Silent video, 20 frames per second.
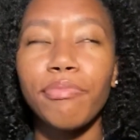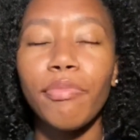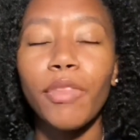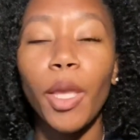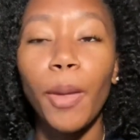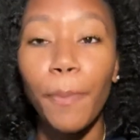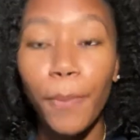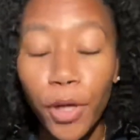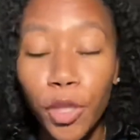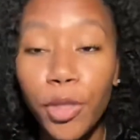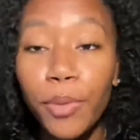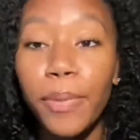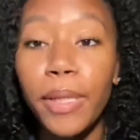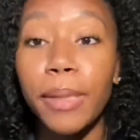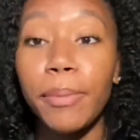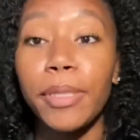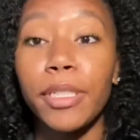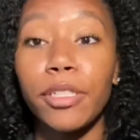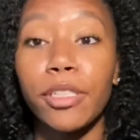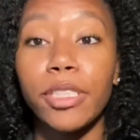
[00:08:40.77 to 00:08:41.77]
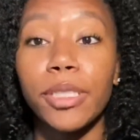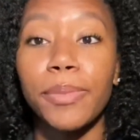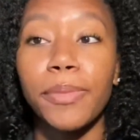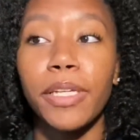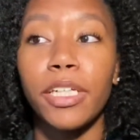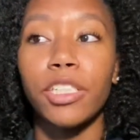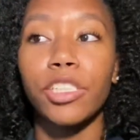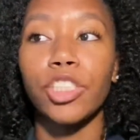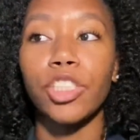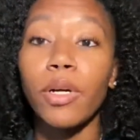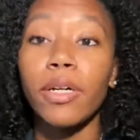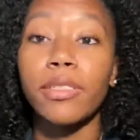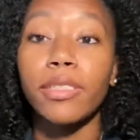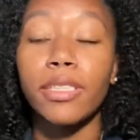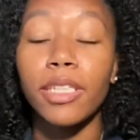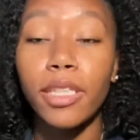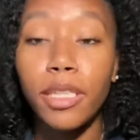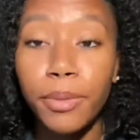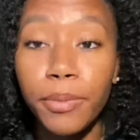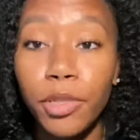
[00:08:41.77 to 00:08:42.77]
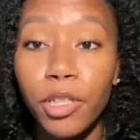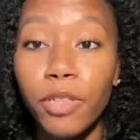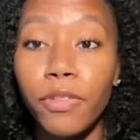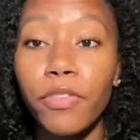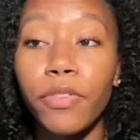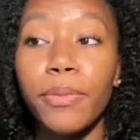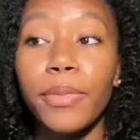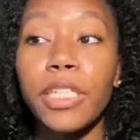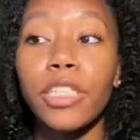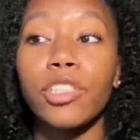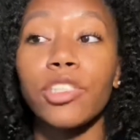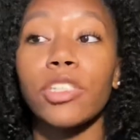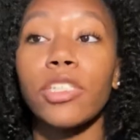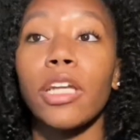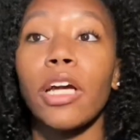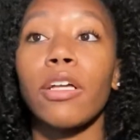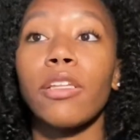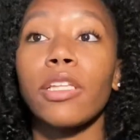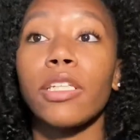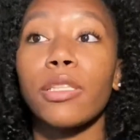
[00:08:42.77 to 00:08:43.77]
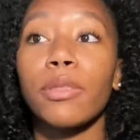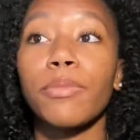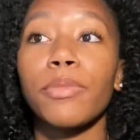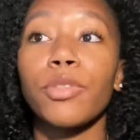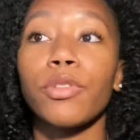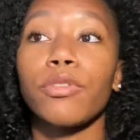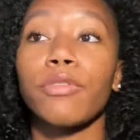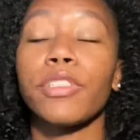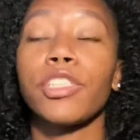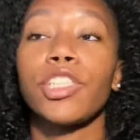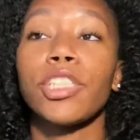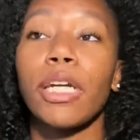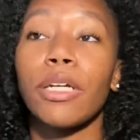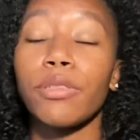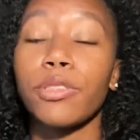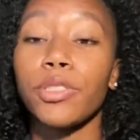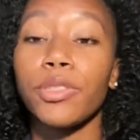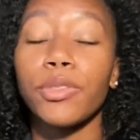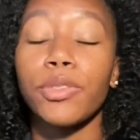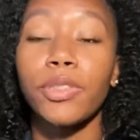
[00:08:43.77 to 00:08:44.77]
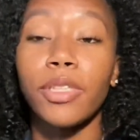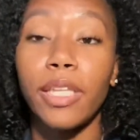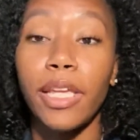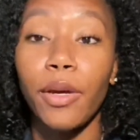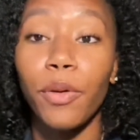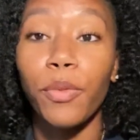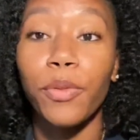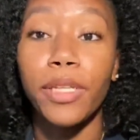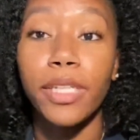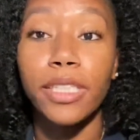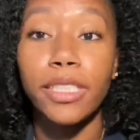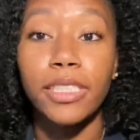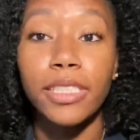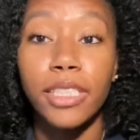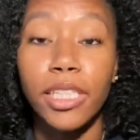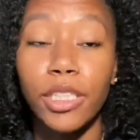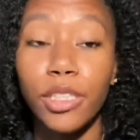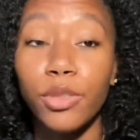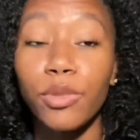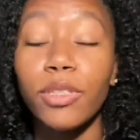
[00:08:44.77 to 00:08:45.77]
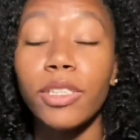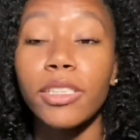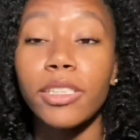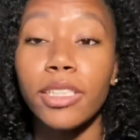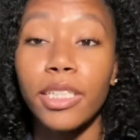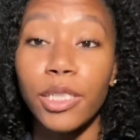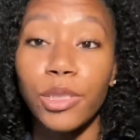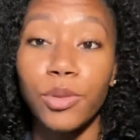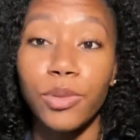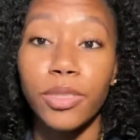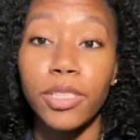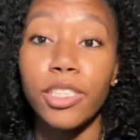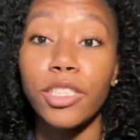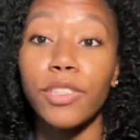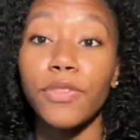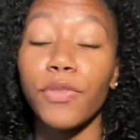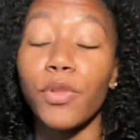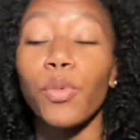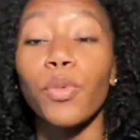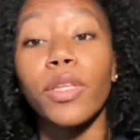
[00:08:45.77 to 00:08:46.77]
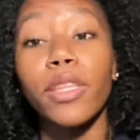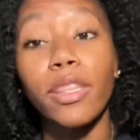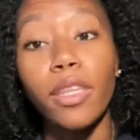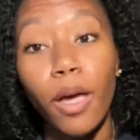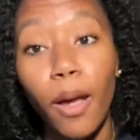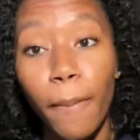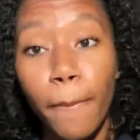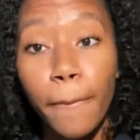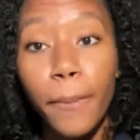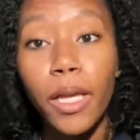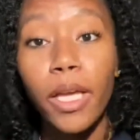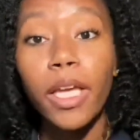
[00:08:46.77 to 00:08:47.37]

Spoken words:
mother baby nurse manager, I'll send them your information. I'll let them know to reach out to you so that you can schedule an interview with them.